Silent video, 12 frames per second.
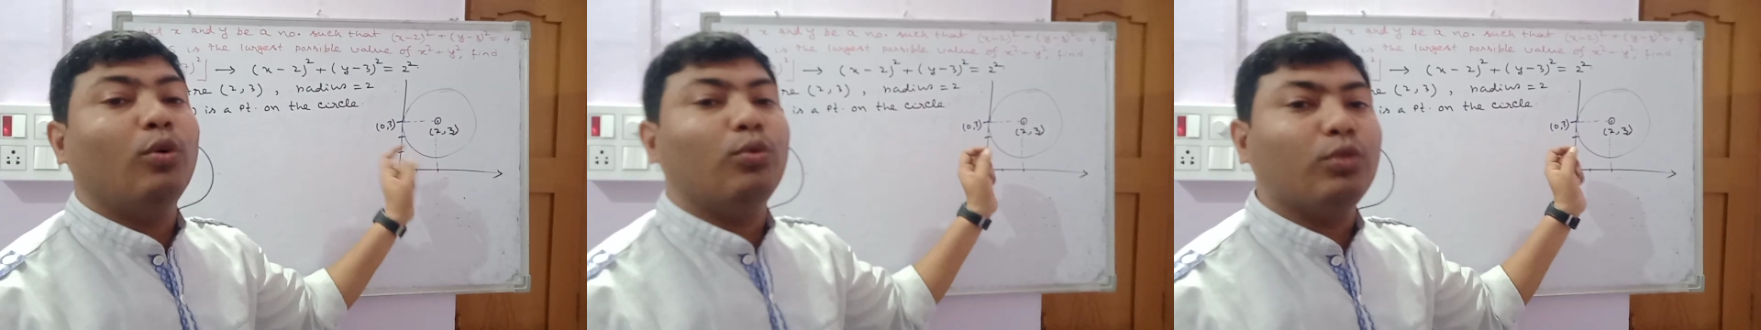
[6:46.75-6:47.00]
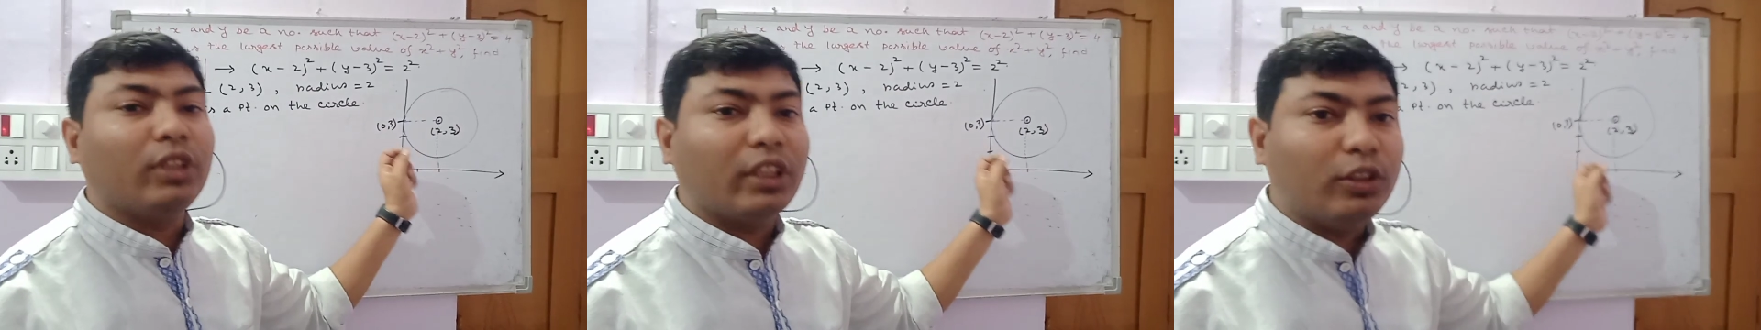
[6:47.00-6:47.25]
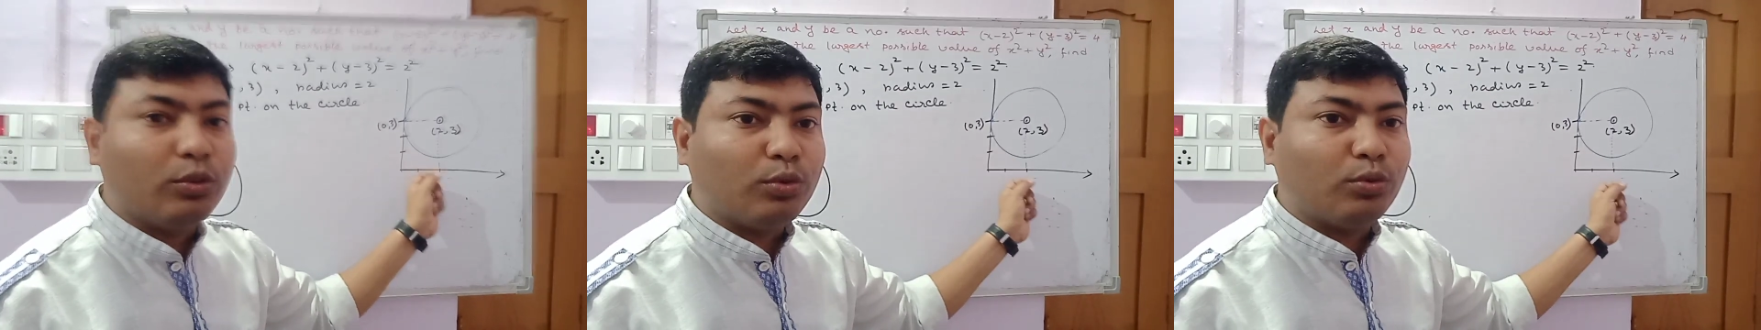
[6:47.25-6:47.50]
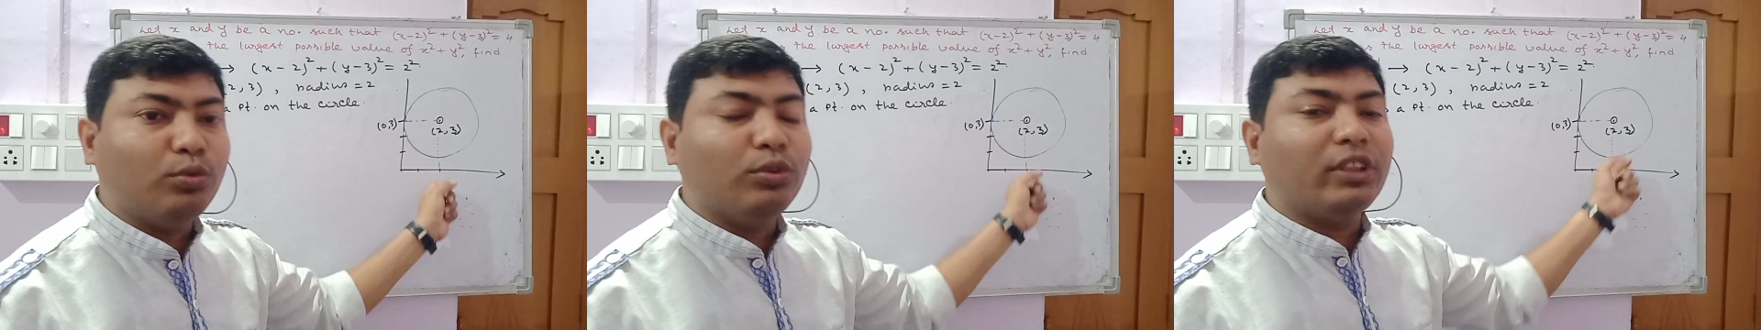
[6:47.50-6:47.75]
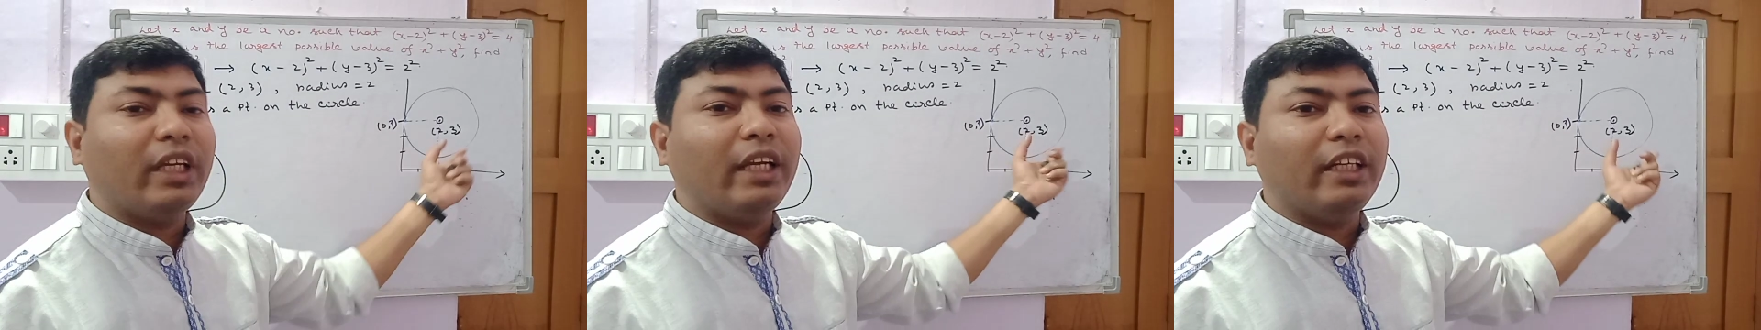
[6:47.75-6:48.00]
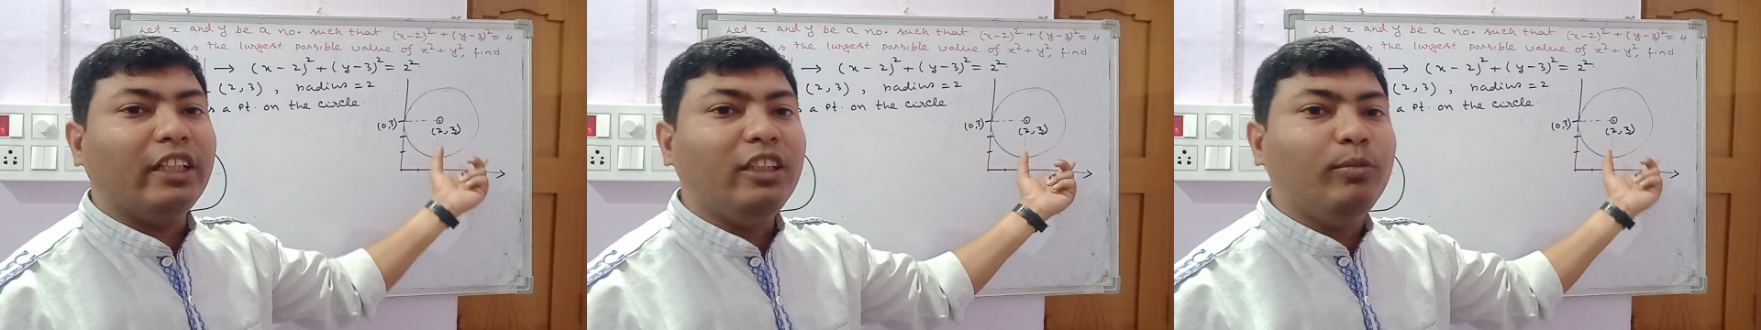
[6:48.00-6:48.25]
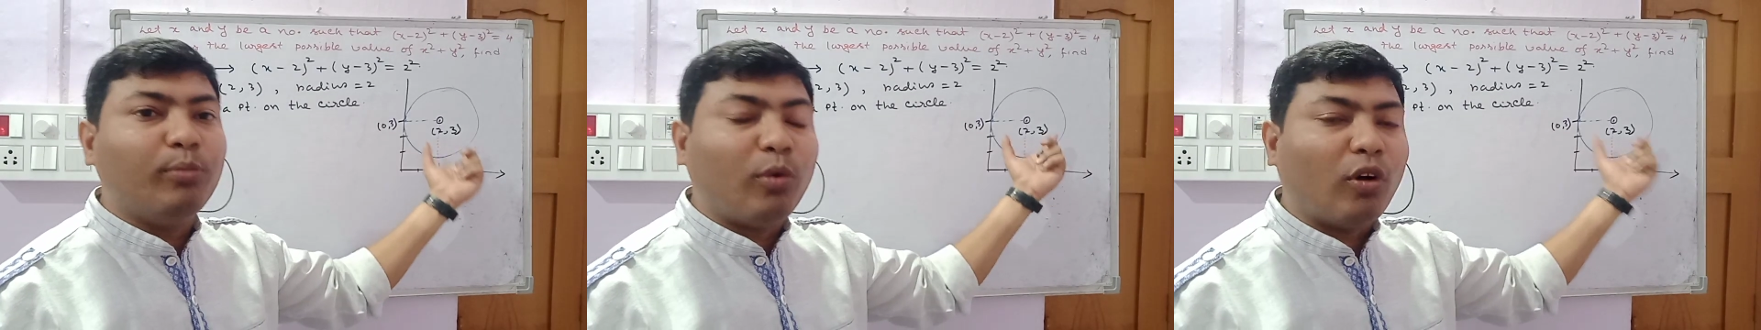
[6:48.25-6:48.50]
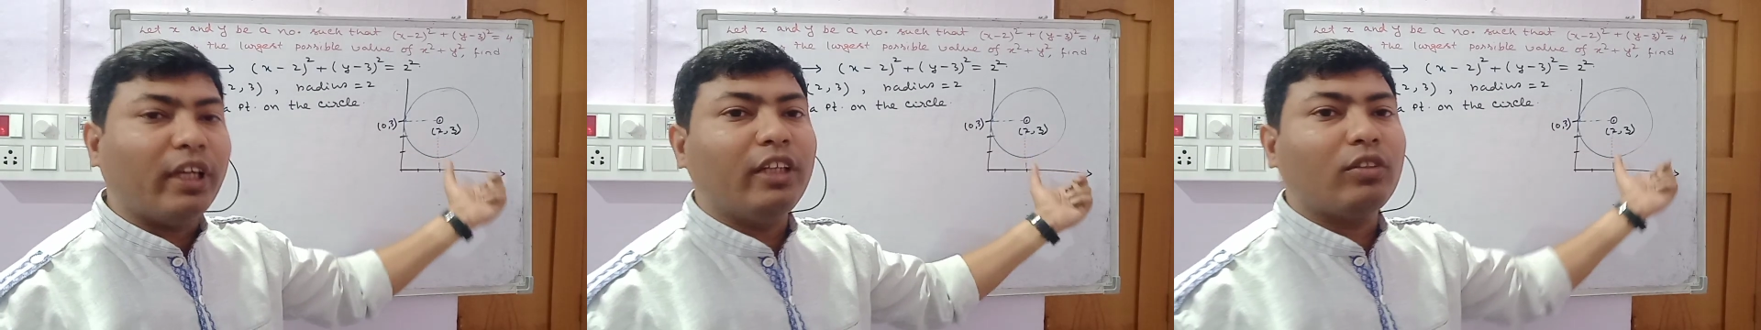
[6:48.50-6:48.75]
we can choose any
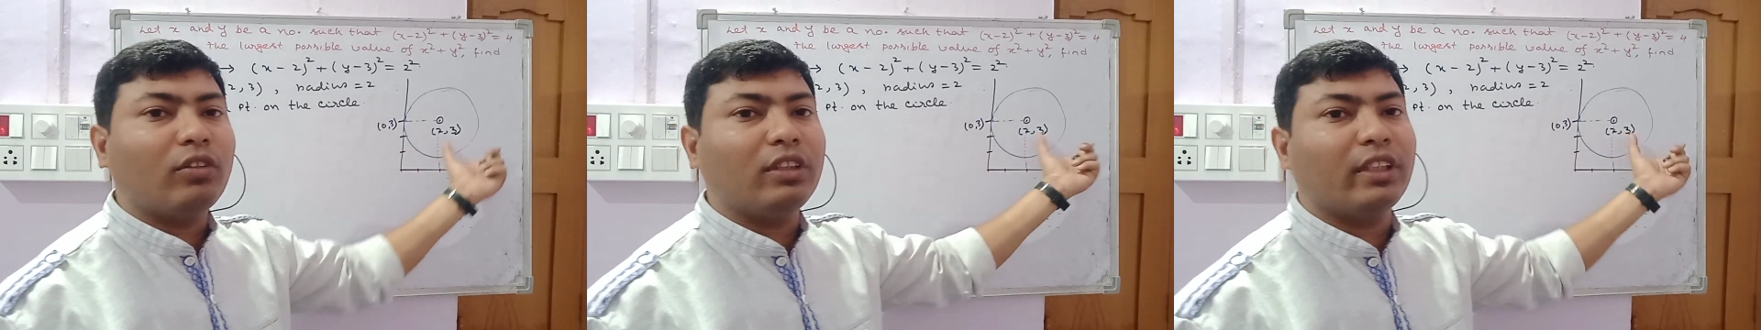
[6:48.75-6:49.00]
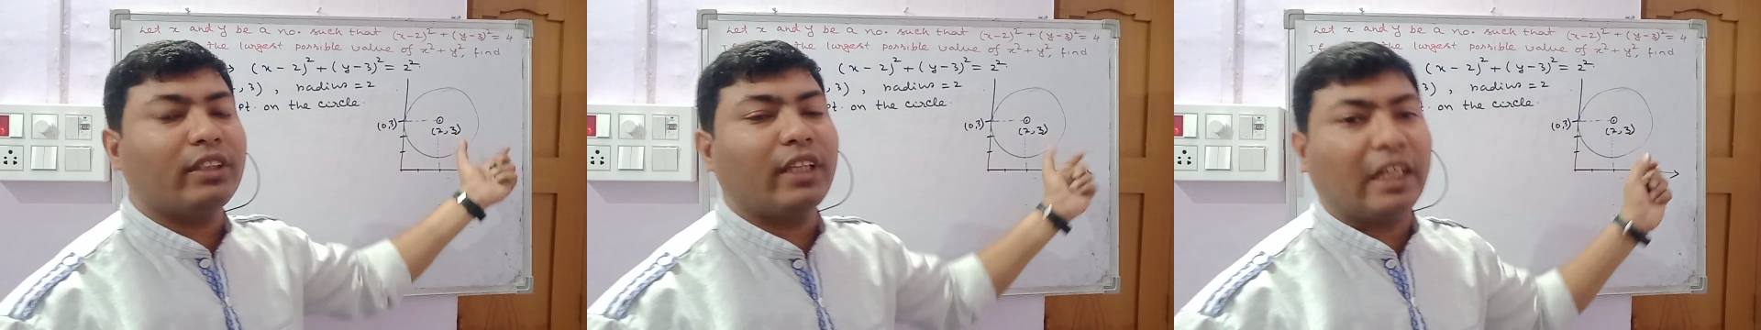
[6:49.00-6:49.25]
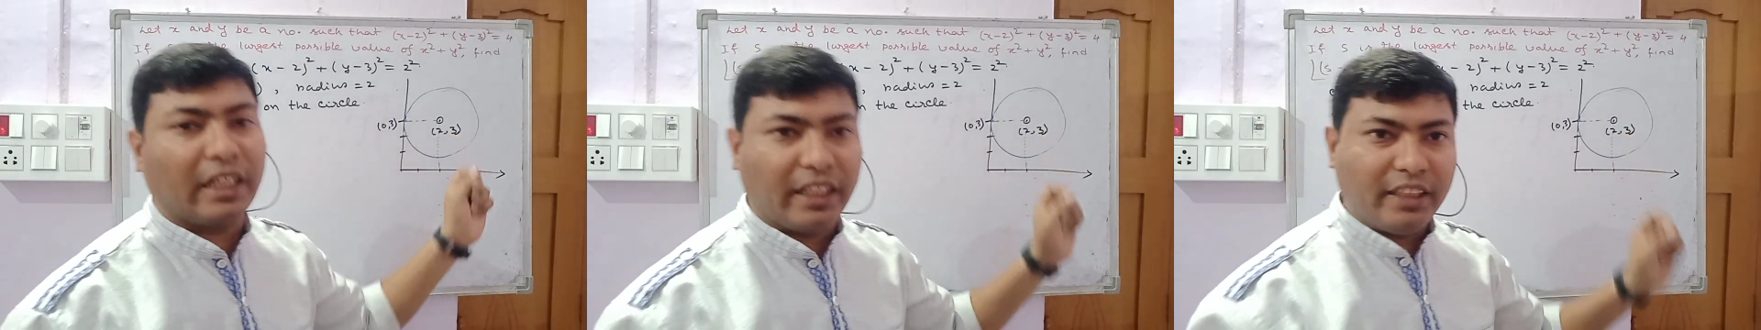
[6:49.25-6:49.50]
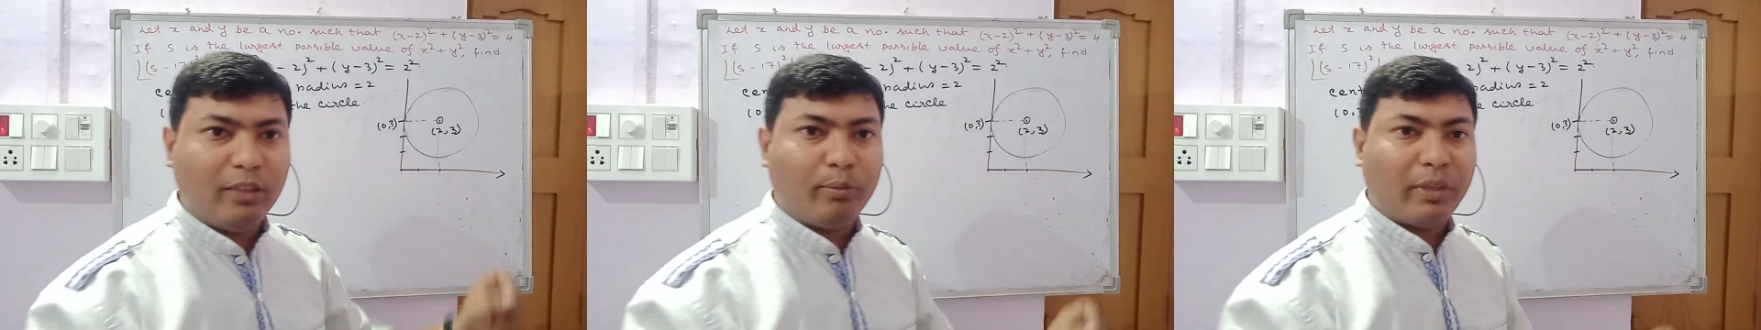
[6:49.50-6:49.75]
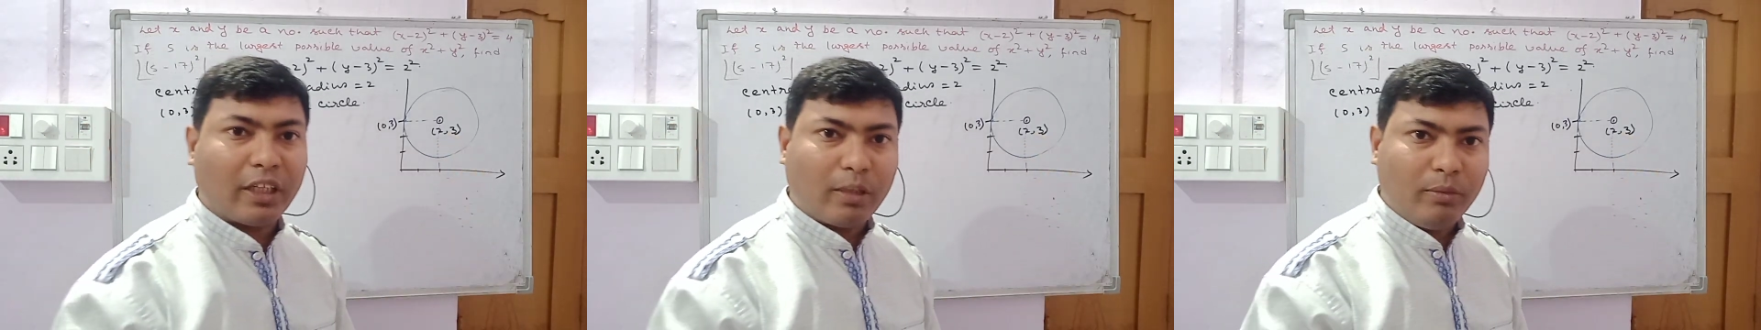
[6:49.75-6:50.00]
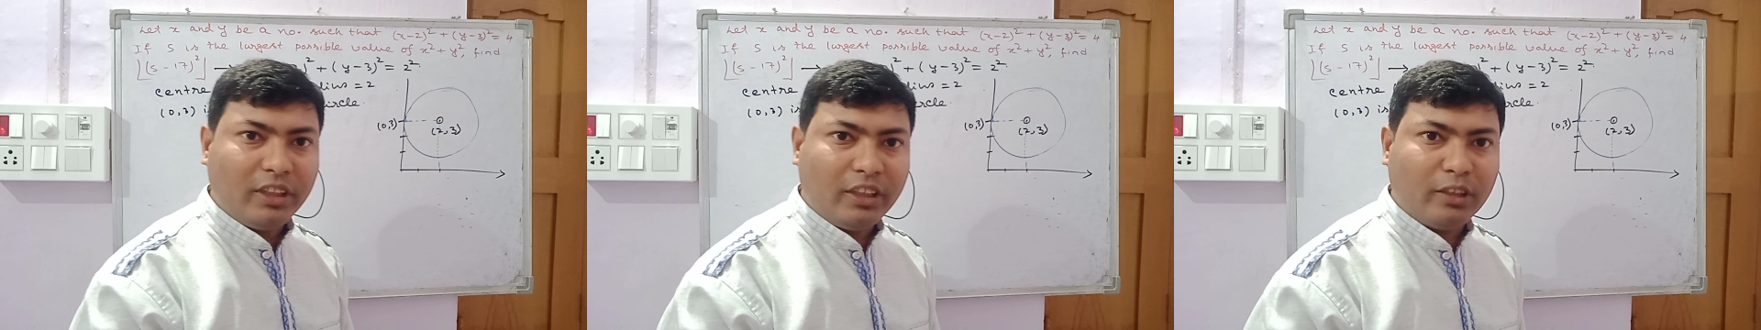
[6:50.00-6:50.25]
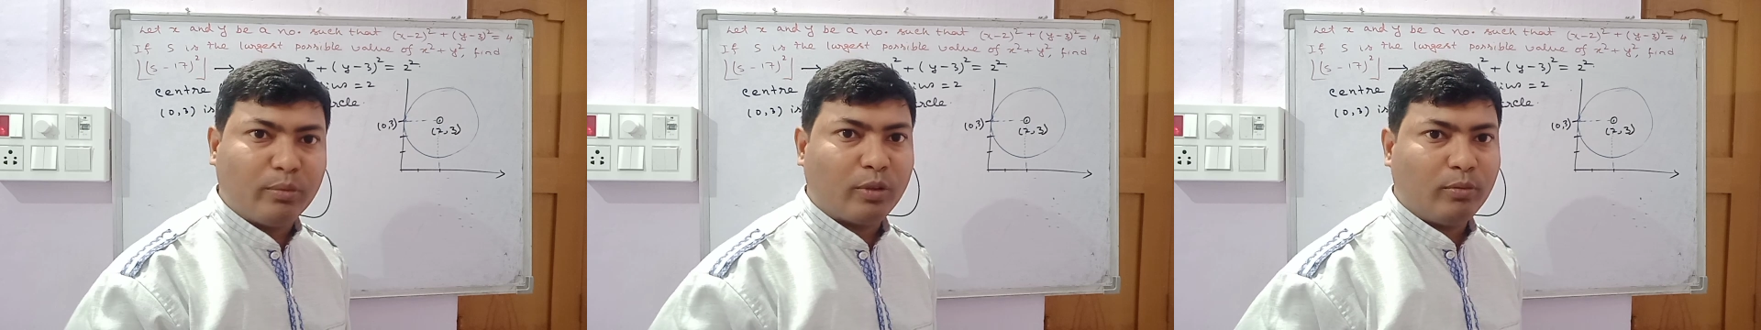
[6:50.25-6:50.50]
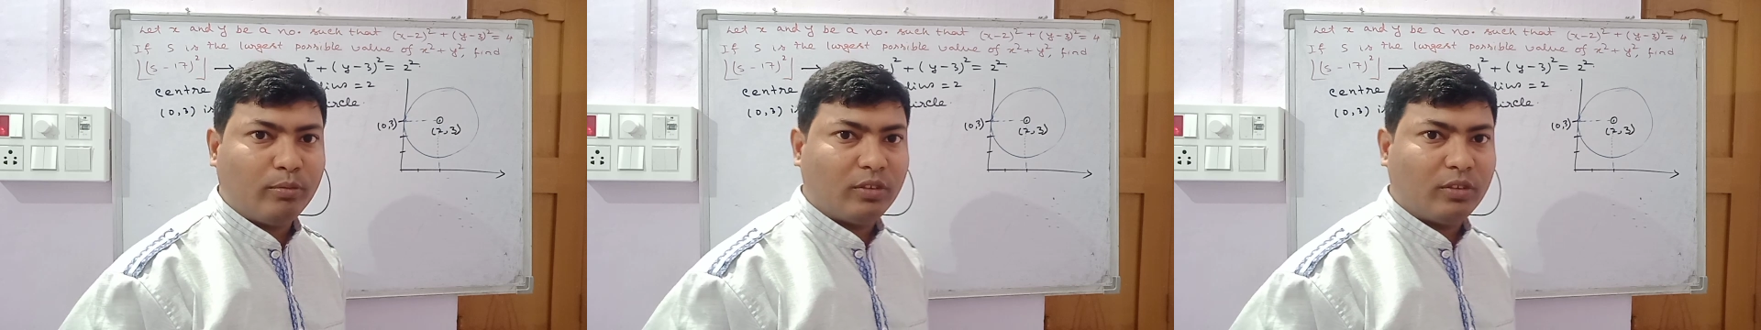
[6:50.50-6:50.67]
point on the circle in parametric form.